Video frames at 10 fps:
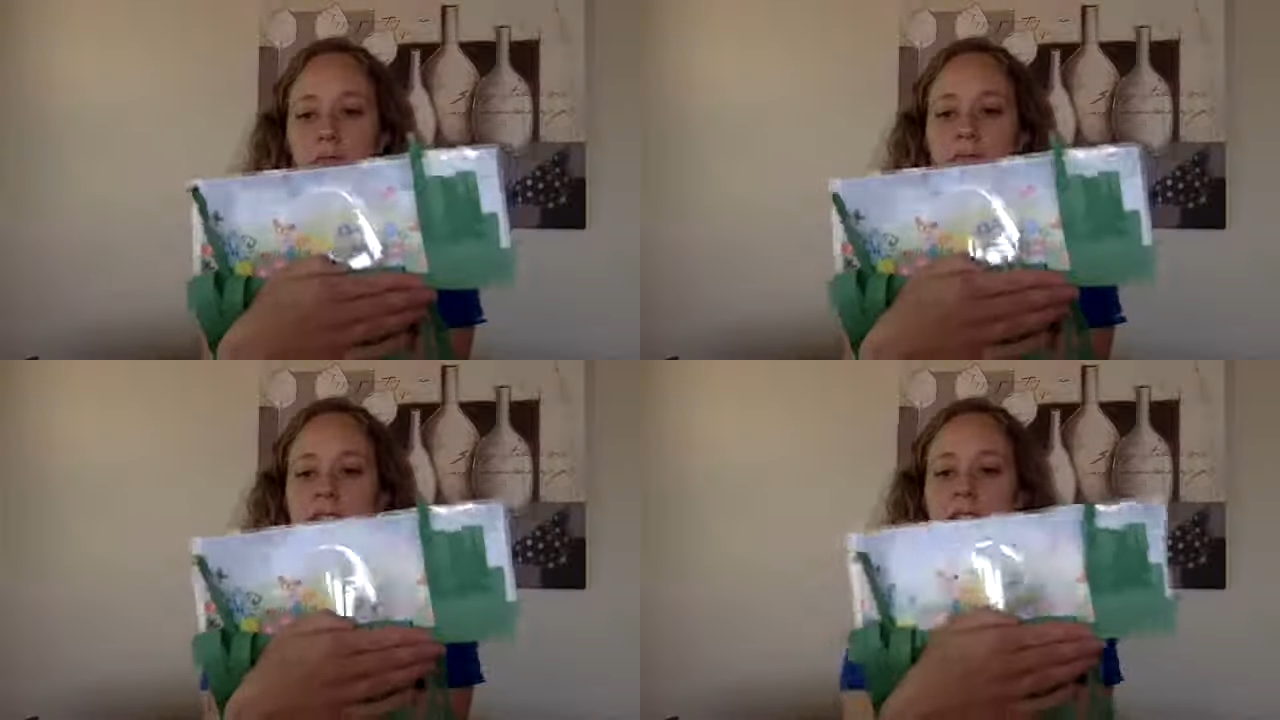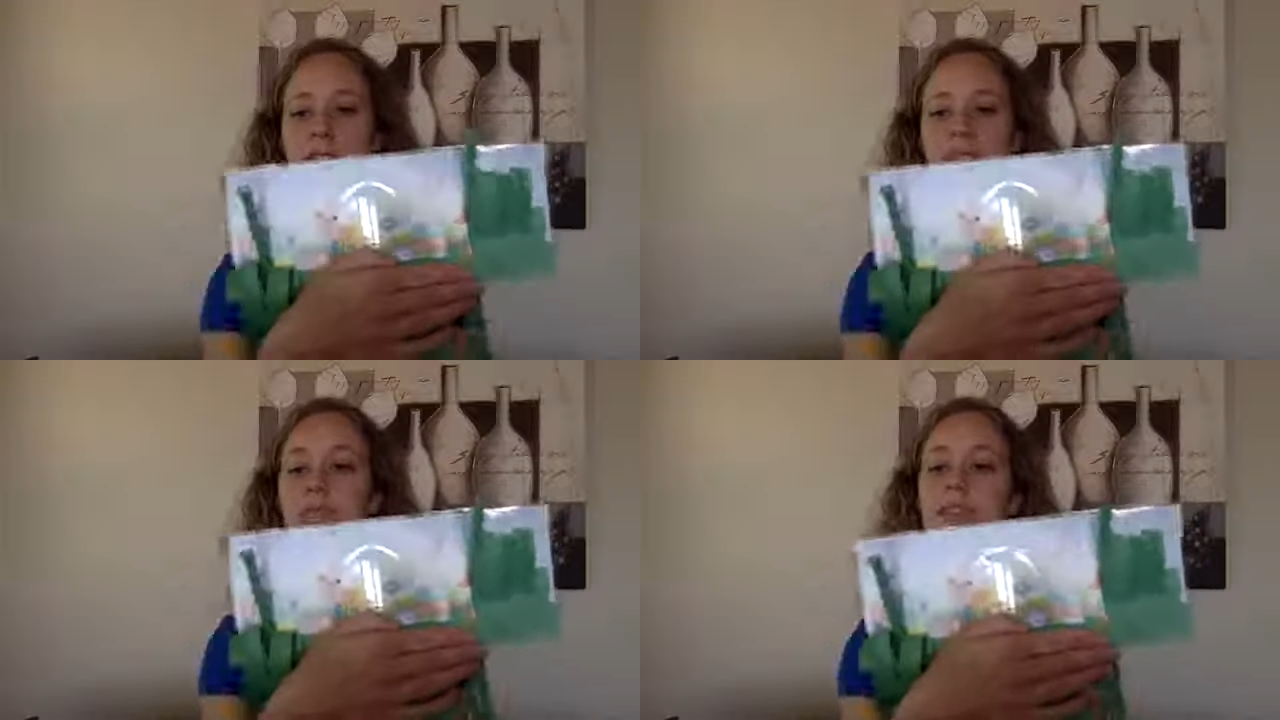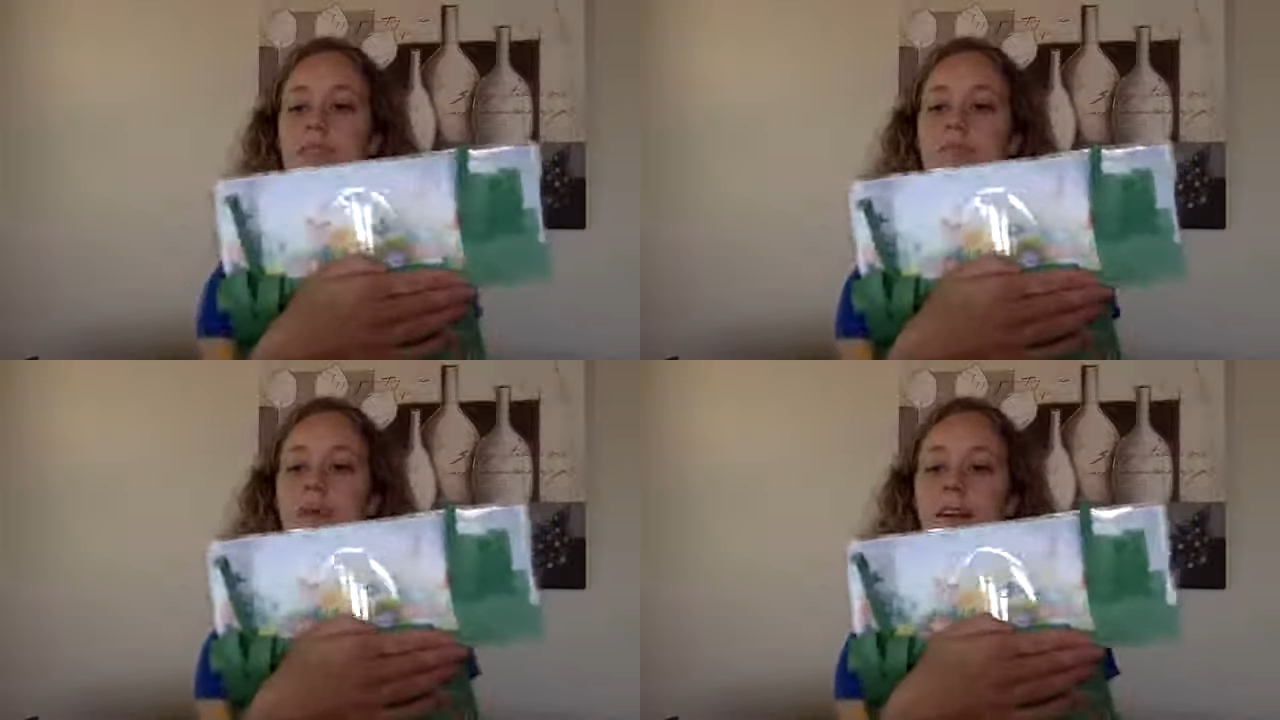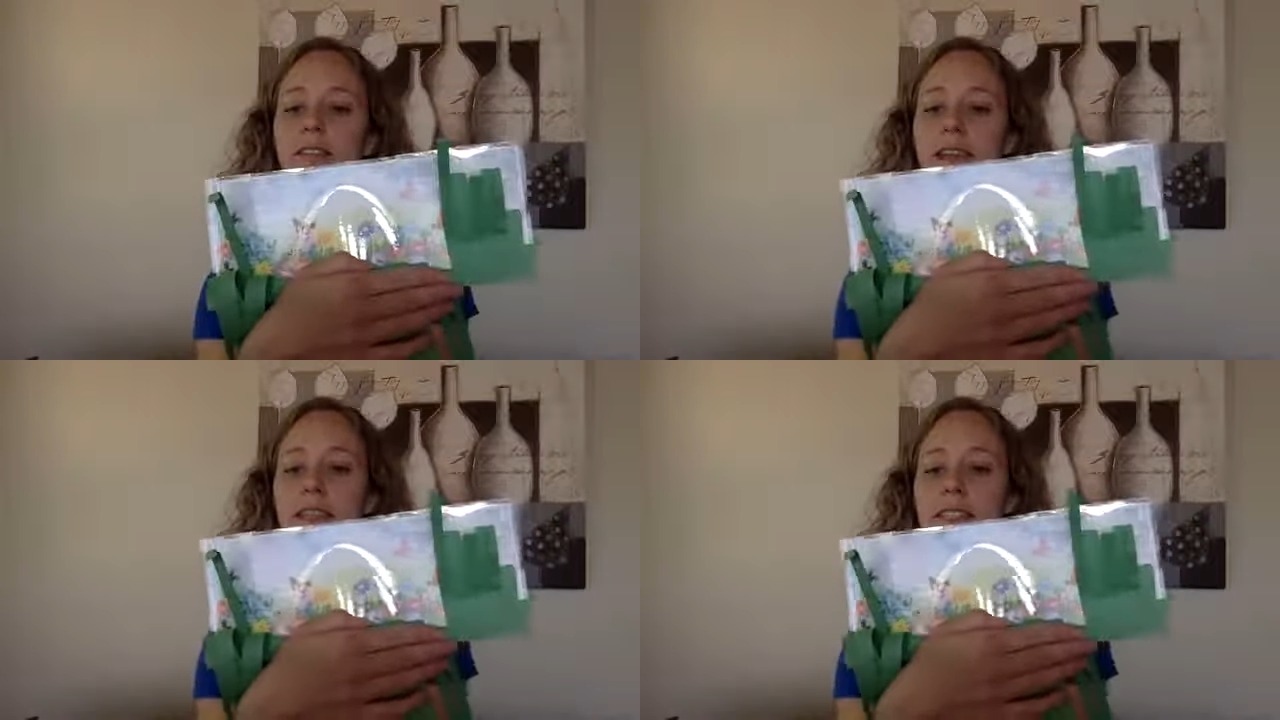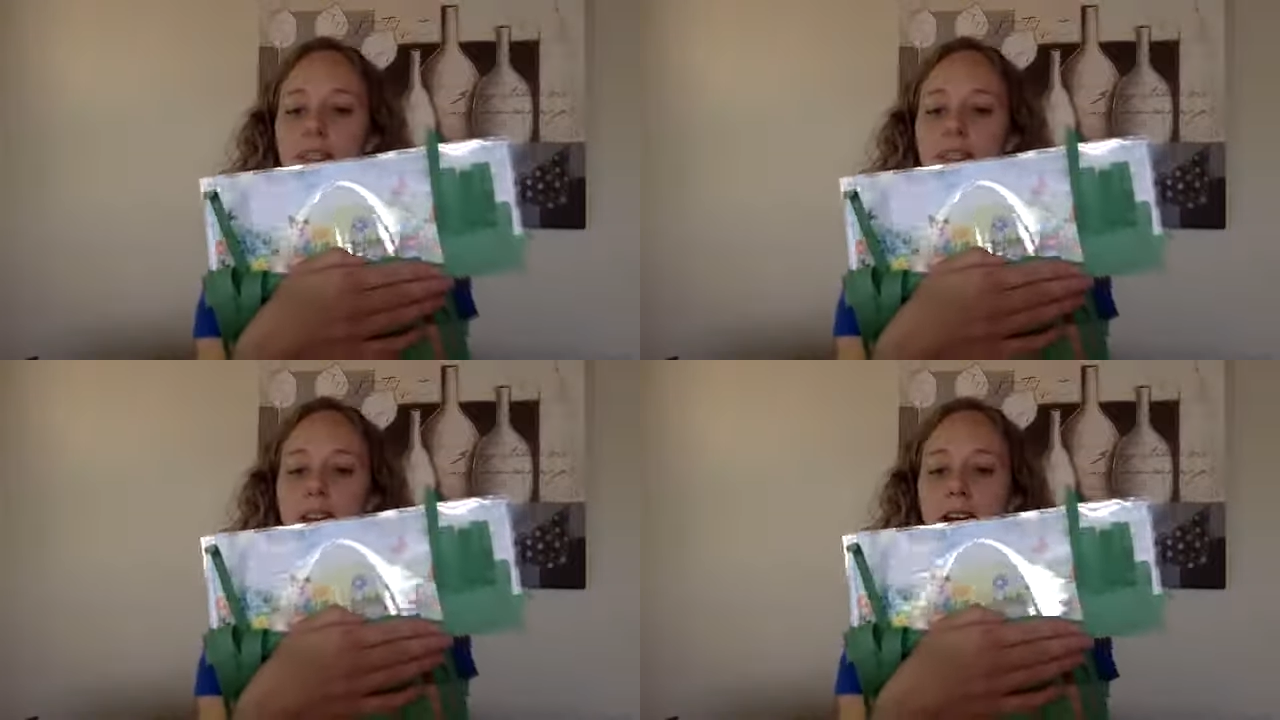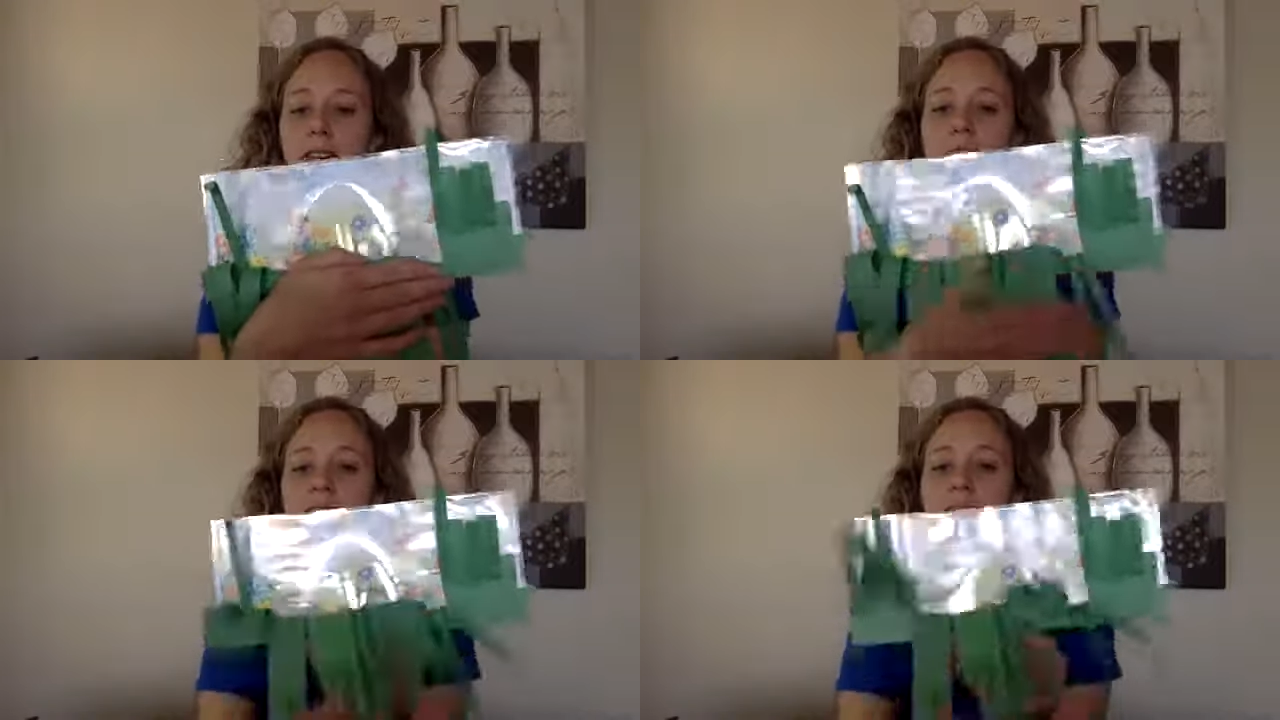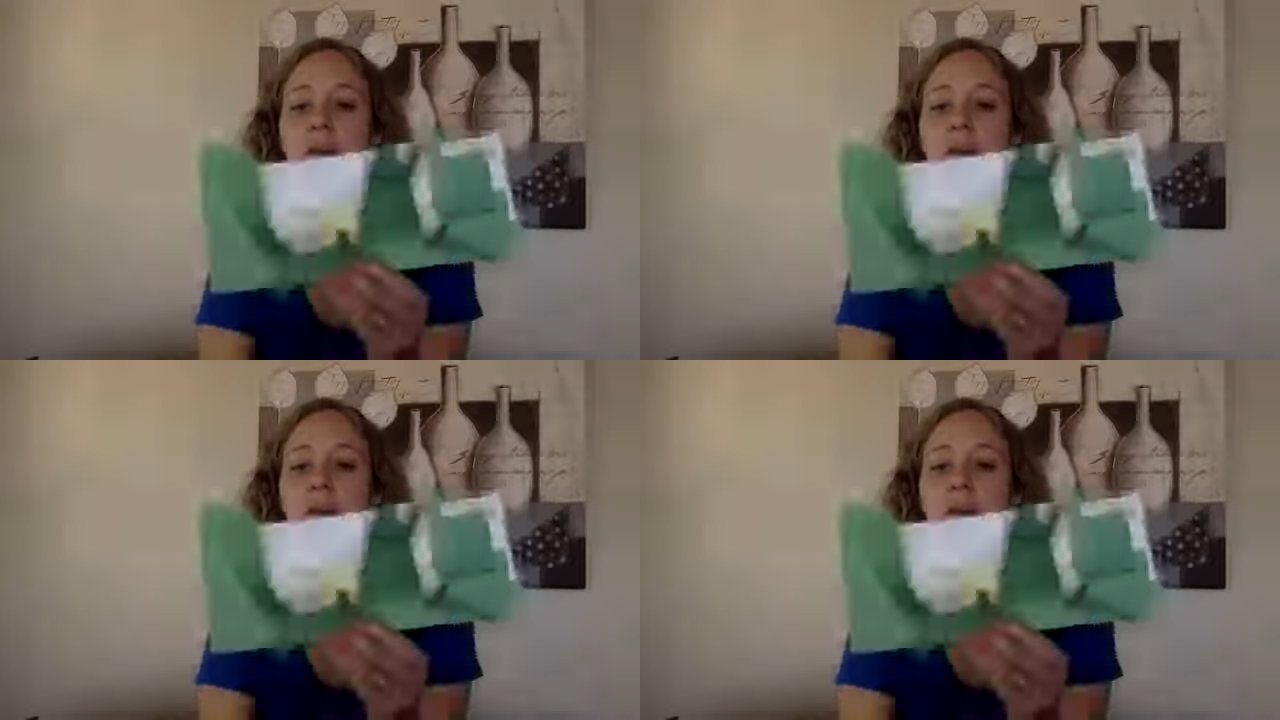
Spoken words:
this little scene of butterflies and flowers,